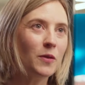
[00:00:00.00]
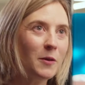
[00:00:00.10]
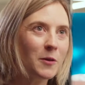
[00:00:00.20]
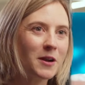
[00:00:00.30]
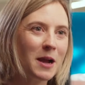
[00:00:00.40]
Well,
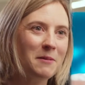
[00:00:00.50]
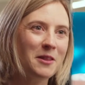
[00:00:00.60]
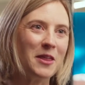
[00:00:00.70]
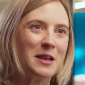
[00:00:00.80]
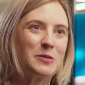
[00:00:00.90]
there were a couple
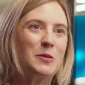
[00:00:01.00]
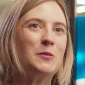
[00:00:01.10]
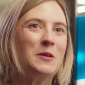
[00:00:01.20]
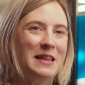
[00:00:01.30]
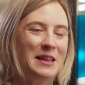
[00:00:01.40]
of things we
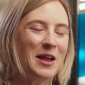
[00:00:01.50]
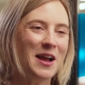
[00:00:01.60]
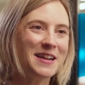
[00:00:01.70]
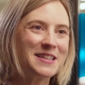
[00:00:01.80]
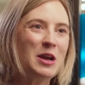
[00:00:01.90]
really
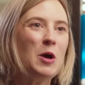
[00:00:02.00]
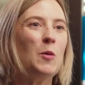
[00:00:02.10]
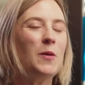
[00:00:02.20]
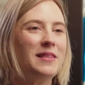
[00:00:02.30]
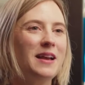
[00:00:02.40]
liked.
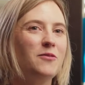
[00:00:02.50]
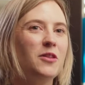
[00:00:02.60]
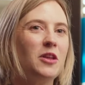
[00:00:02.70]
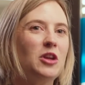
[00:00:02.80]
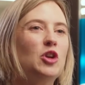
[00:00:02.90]
We
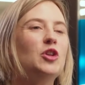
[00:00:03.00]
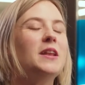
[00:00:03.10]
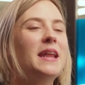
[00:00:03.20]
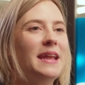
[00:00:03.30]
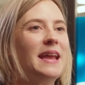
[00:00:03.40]
loved the
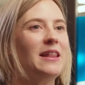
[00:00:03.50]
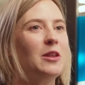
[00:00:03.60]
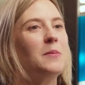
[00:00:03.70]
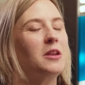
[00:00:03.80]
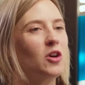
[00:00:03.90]
unique
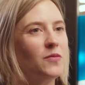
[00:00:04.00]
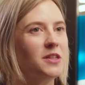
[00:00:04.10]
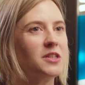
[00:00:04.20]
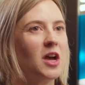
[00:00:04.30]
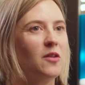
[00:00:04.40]
element of
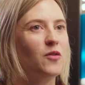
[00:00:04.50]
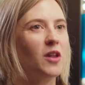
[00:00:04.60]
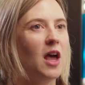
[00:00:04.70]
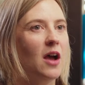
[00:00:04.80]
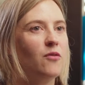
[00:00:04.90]
Design for
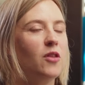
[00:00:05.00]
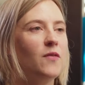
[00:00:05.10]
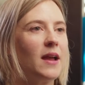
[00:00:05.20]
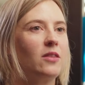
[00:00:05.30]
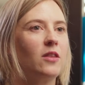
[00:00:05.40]
Life, the
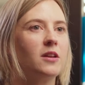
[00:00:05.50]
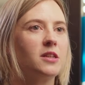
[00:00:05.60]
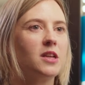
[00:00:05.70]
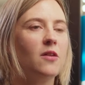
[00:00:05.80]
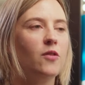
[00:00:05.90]
fact that
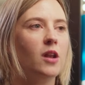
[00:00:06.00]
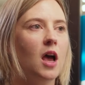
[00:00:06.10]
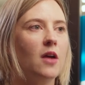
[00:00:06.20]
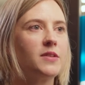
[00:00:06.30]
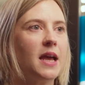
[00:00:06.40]
Design for
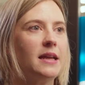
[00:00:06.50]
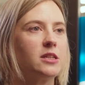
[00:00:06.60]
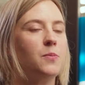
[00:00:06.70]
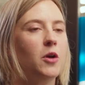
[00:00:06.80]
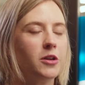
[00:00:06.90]
Life takes
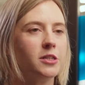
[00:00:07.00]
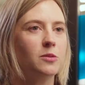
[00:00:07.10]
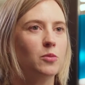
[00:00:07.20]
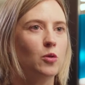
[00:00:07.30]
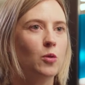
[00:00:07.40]
a
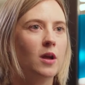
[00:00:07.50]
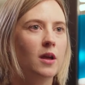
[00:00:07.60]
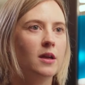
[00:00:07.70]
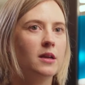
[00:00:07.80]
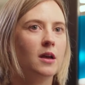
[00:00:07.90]
personable
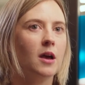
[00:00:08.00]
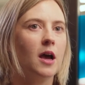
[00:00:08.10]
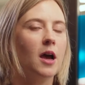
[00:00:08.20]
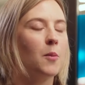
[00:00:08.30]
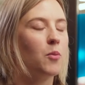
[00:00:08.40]

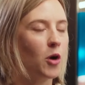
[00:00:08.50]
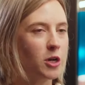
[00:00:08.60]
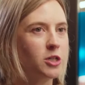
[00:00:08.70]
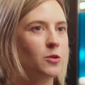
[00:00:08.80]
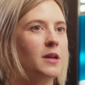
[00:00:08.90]
uh,
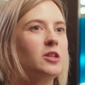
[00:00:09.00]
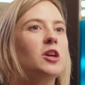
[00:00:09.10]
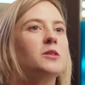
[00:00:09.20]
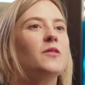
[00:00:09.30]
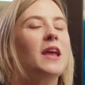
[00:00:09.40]
approach to it in
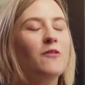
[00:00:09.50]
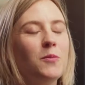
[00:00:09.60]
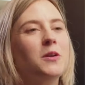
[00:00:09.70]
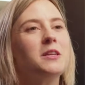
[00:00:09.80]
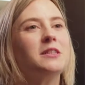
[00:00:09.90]
terms of
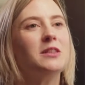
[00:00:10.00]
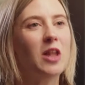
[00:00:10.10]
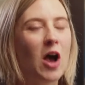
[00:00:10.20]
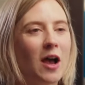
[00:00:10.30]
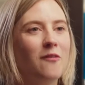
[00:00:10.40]
everybody's
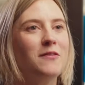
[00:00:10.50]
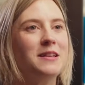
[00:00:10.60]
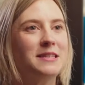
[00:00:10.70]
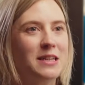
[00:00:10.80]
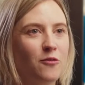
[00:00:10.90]
life
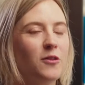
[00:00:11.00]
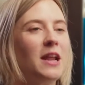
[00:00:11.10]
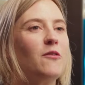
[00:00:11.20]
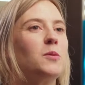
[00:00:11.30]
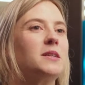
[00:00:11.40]
is
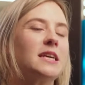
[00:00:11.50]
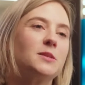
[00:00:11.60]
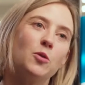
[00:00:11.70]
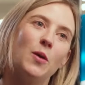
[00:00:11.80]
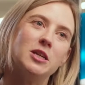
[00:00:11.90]
different, everybody's
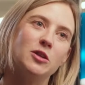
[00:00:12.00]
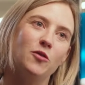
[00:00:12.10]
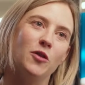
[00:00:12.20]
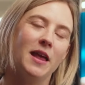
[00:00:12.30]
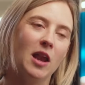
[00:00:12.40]
aspiration
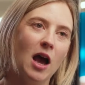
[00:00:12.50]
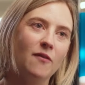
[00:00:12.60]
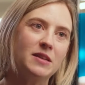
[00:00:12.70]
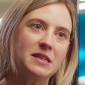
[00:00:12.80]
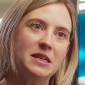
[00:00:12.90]
for their
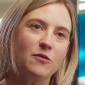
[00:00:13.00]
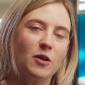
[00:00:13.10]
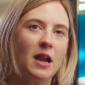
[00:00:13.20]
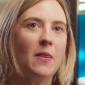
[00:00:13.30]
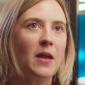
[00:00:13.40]
life is
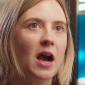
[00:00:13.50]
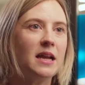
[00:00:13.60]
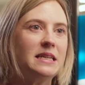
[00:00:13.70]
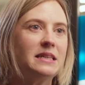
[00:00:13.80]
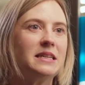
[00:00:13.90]
different, and the
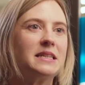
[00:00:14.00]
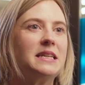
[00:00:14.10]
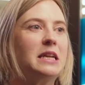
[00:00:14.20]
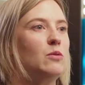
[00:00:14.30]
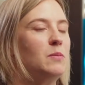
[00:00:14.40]
idea that a
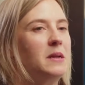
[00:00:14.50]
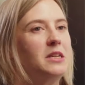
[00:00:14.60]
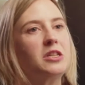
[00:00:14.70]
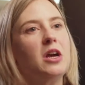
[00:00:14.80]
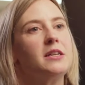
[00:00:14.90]
city would be
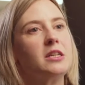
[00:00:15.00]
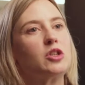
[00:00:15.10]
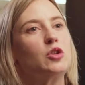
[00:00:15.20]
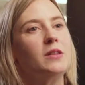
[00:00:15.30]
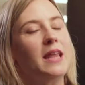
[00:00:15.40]
designed to
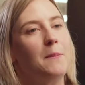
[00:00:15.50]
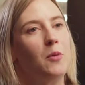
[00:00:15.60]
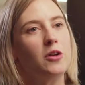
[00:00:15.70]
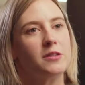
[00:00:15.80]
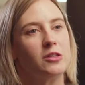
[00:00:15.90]
suit that
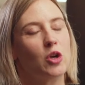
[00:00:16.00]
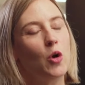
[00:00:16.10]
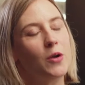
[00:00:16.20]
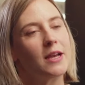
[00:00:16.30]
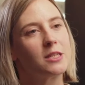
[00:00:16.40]
person's
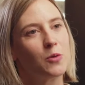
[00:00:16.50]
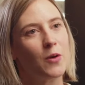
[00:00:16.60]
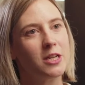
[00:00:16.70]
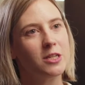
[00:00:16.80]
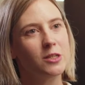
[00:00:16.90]
own
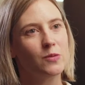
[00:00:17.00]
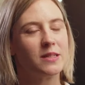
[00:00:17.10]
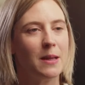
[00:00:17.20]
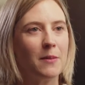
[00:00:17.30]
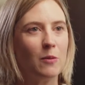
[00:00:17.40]
aspirations was
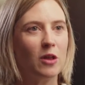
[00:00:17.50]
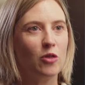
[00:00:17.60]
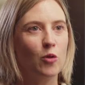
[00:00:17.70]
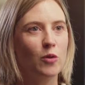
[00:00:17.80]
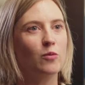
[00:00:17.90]
something we
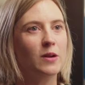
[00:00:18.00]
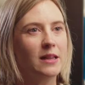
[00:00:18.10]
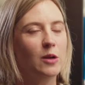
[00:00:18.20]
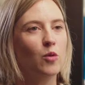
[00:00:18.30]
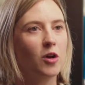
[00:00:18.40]
thought would
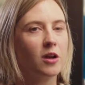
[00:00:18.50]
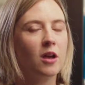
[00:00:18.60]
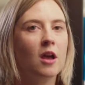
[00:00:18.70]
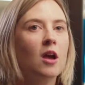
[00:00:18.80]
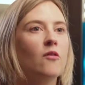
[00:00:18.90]
really work
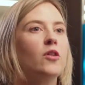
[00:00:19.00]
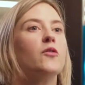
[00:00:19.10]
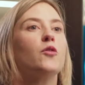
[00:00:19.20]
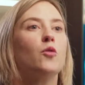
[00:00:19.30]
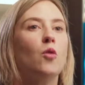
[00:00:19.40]
for the
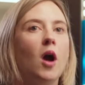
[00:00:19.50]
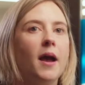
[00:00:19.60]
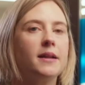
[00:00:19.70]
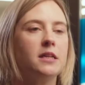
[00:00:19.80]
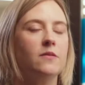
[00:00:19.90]

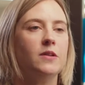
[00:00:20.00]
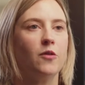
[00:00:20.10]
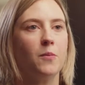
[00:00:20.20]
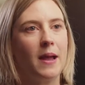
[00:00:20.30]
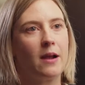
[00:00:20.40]
variety of
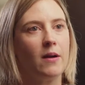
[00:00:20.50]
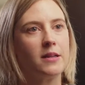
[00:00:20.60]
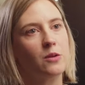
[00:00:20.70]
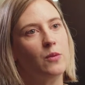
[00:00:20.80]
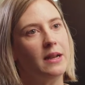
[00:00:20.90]
different
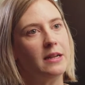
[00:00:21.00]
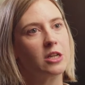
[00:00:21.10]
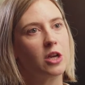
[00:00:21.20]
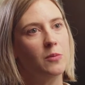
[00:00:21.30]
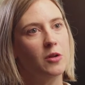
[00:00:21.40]
backgrounds that we need
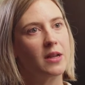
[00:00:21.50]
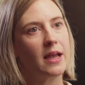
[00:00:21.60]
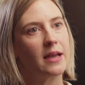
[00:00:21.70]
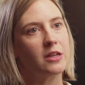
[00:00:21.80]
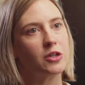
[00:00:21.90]
to
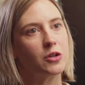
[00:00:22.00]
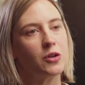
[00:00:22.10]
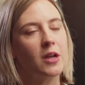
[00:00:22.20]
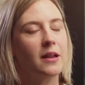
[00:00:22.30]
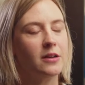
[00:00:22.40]
communicate
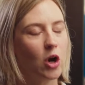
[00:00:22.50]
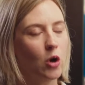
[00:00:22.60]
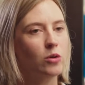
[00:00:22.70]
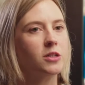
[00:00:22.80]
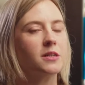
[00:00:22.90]
to and
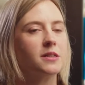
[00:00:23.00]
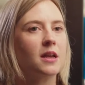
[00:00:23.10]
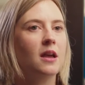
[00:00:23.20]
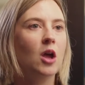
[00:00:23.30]
cultures.